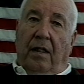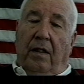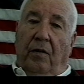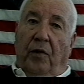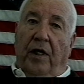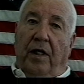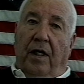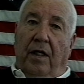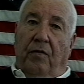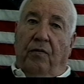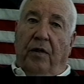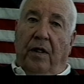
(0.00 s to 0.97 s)
the way they
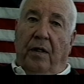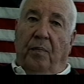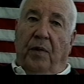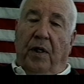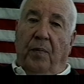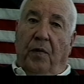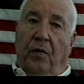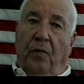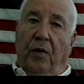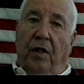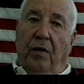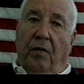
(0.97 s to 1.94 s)
treated people, and
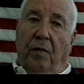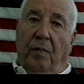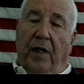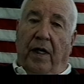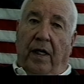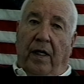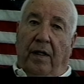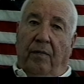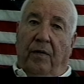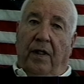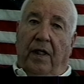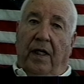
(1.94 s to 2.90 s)
we knew about it
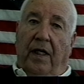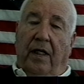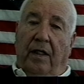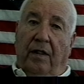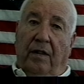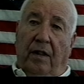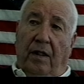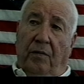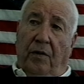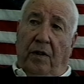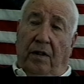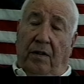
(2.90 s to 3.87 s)
and whatnot. And it,
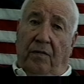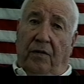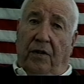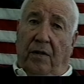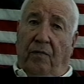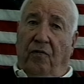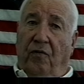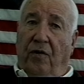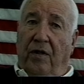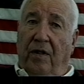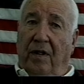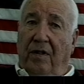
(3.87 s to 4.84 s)
it was
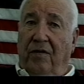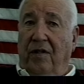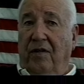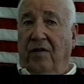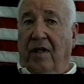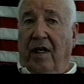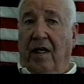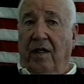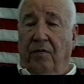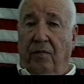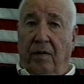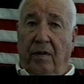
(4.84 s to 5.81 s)
unfortunate because these
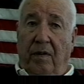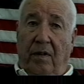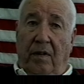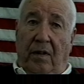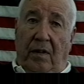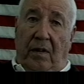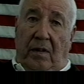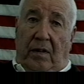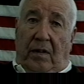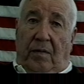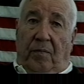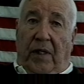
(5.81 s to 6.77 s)
guys were
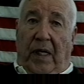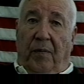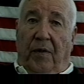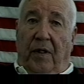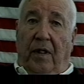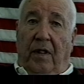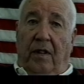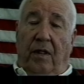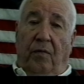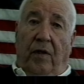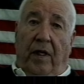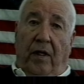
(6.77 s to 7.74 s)
probably
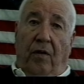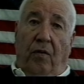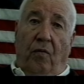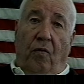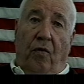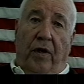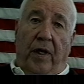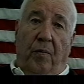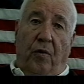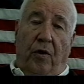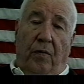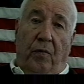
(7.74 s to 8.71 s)
didn't want to go to war any
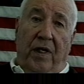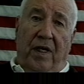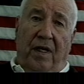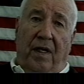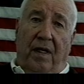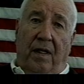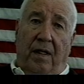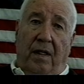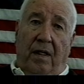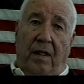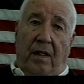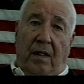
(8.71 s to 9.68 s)
more than we did.
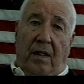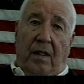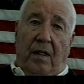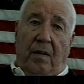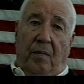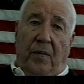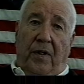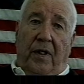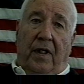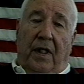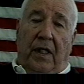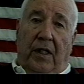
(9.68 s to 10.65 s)
But
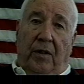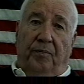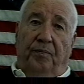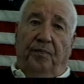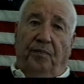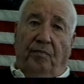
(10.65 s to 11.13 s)
um,